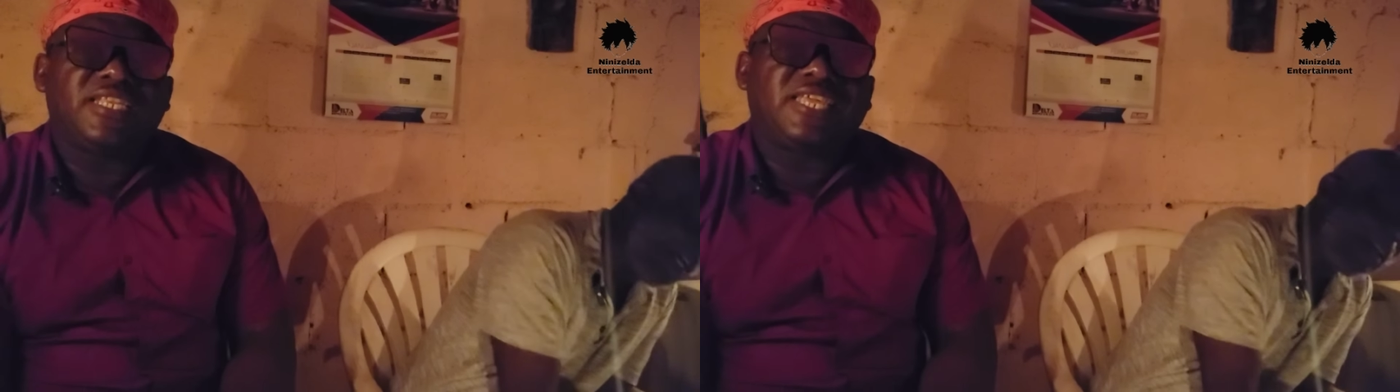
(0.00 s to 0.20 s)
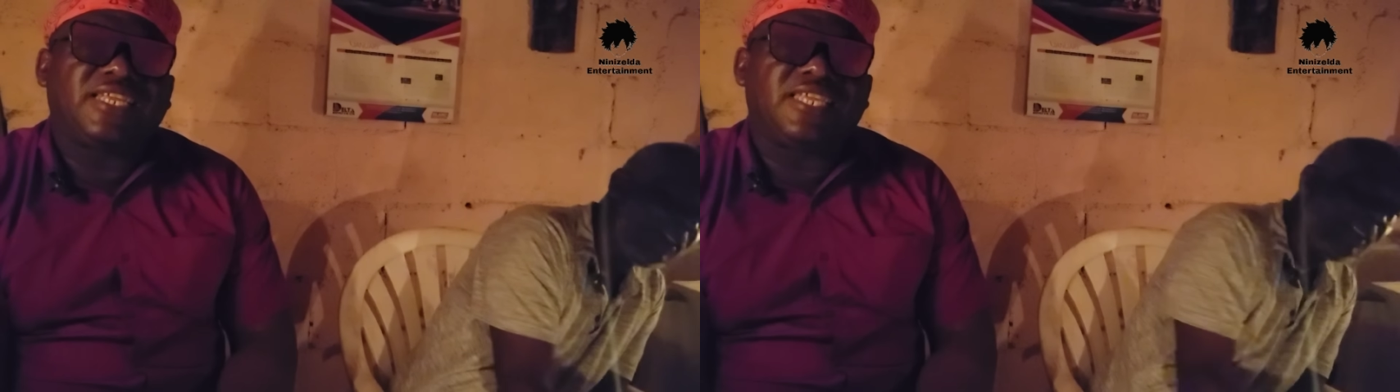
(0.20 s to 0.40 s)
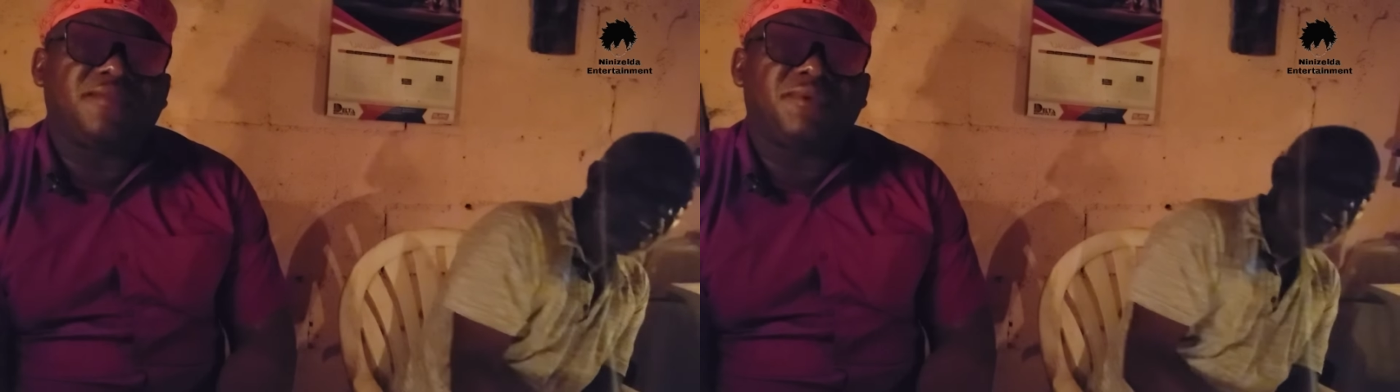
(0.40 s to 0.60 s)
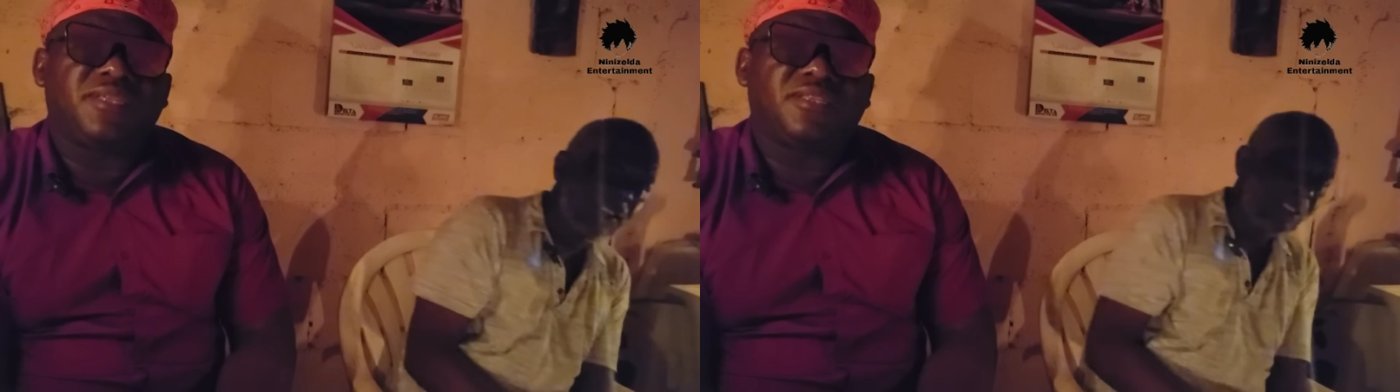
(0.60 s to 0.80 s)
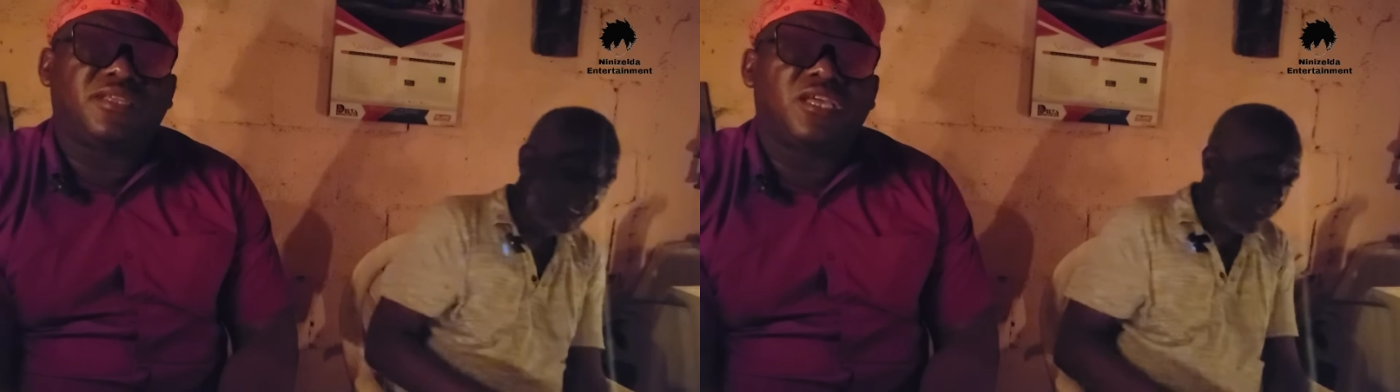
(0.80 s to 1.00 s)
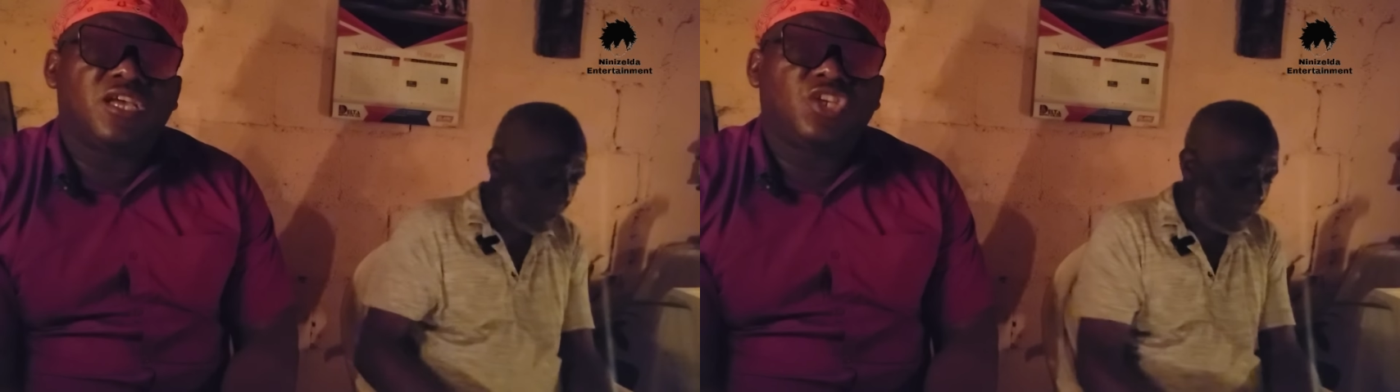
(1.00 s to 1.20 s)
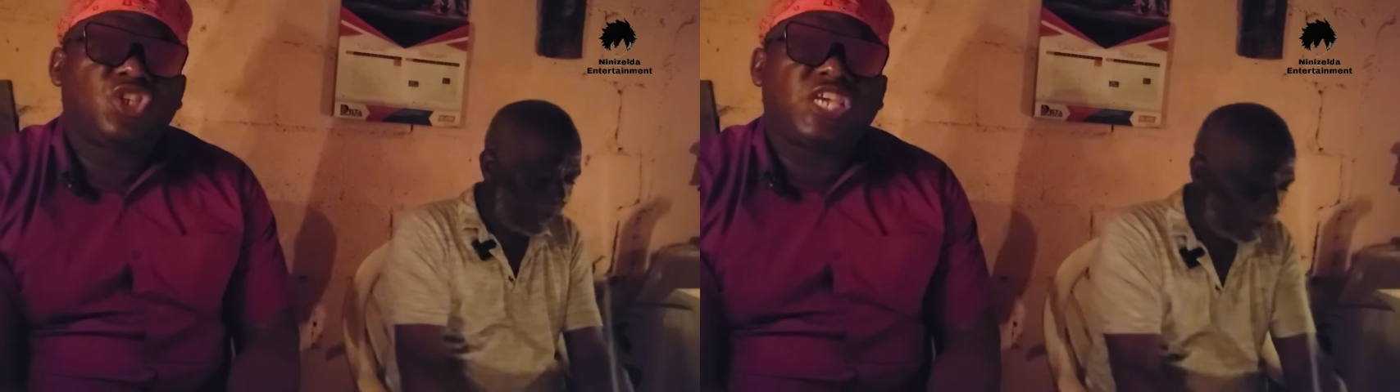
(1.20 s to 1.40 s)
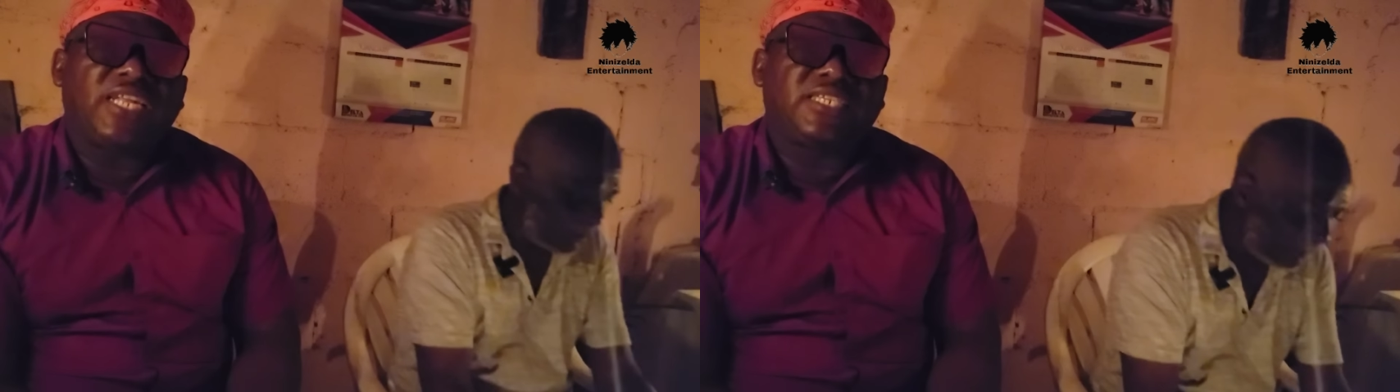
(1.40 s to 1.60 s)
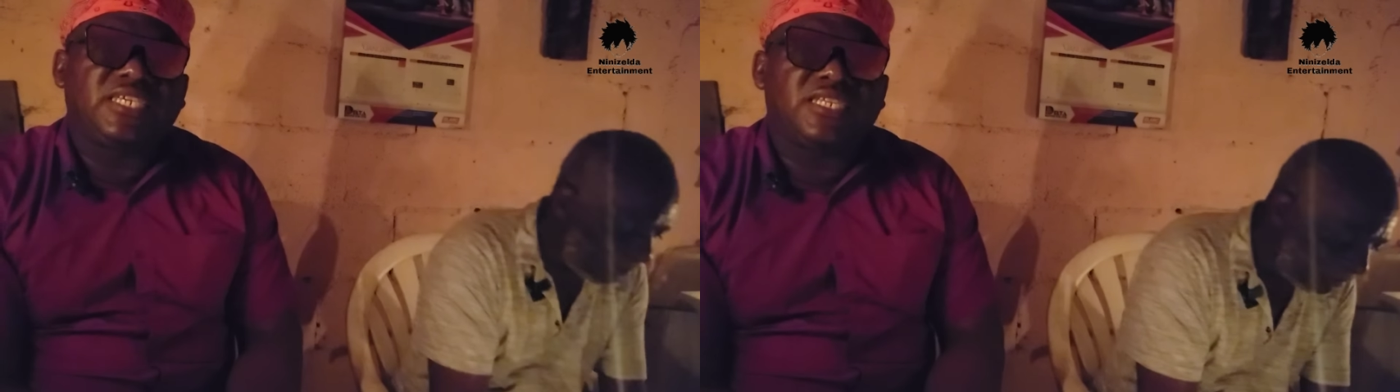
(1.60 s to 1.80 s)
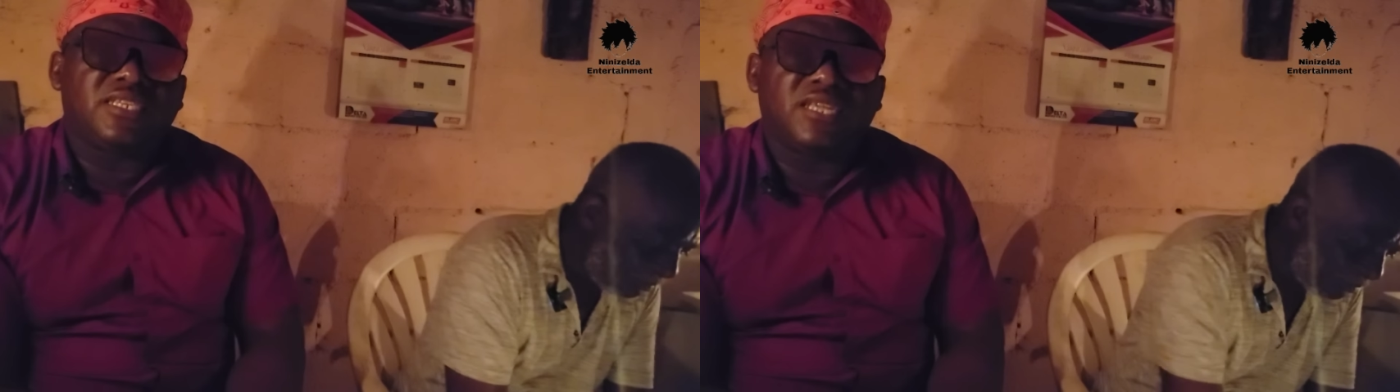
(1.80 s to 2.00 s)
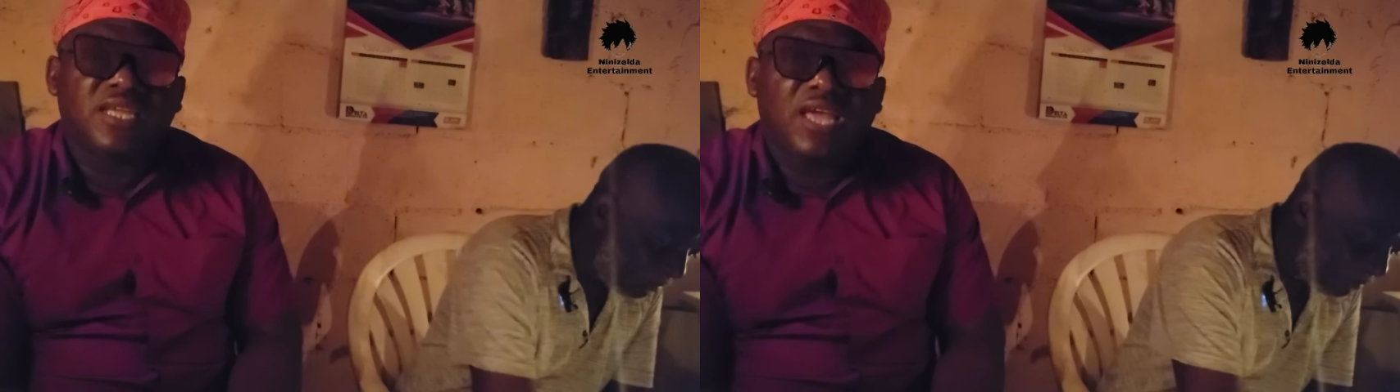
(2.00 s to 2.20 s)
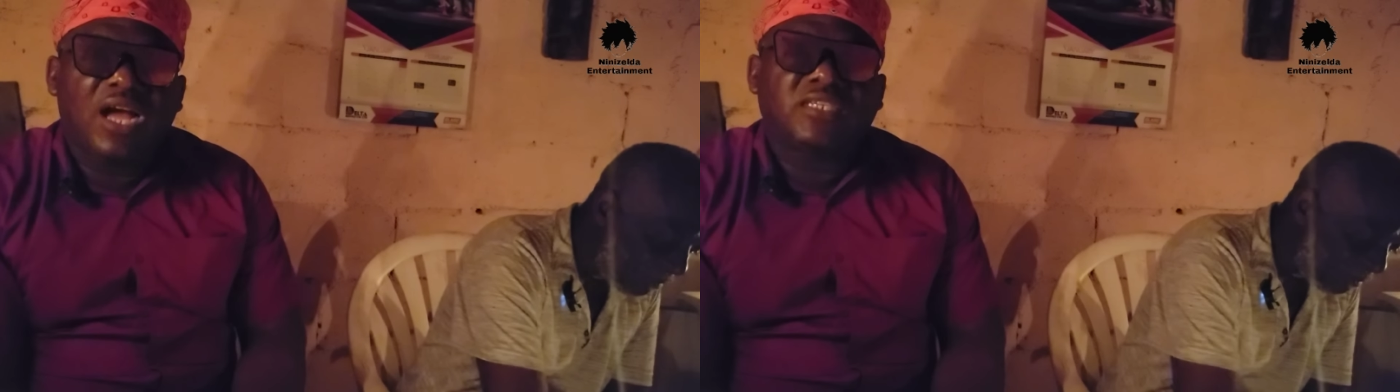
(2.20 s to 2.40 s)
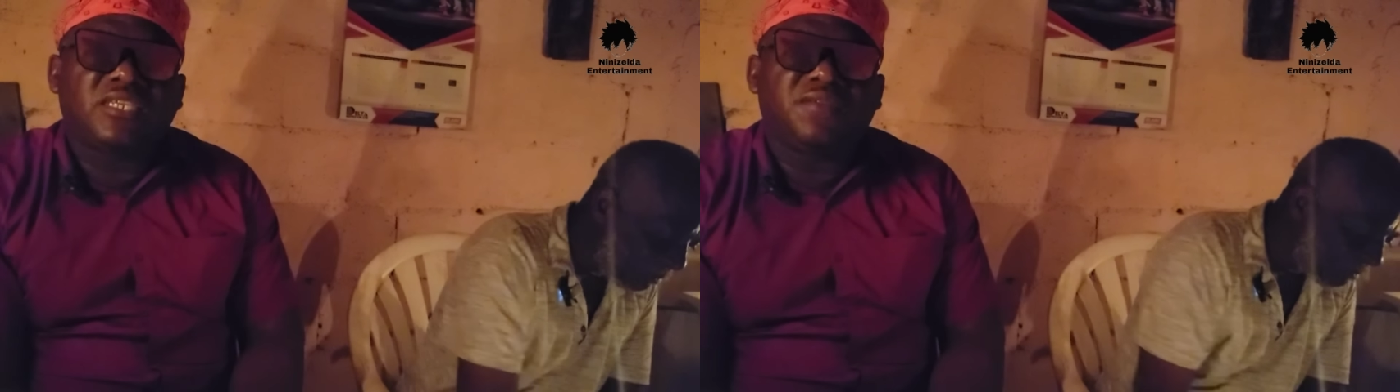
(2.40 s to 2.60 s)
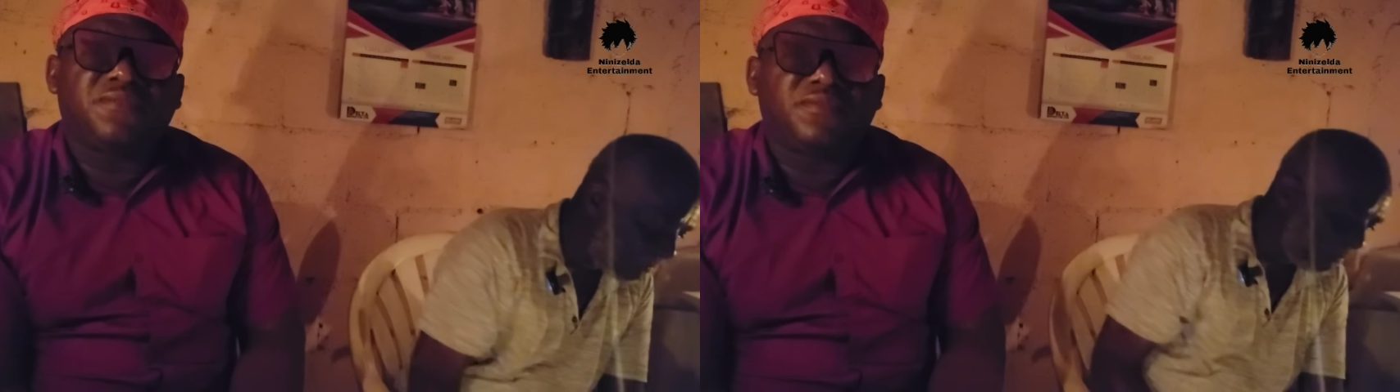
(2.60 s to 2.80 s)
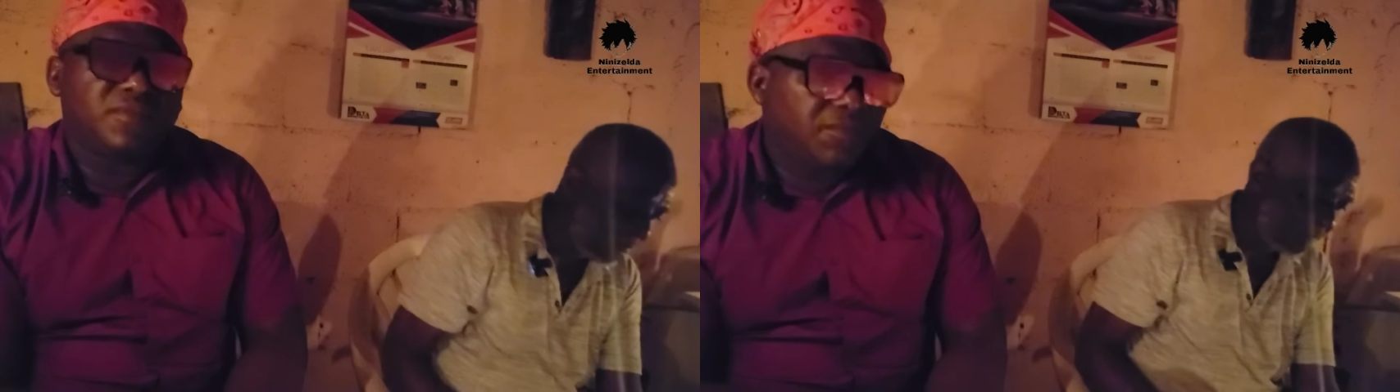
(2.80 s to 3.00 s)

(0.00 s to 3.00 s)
entertainment. Shutting. Active.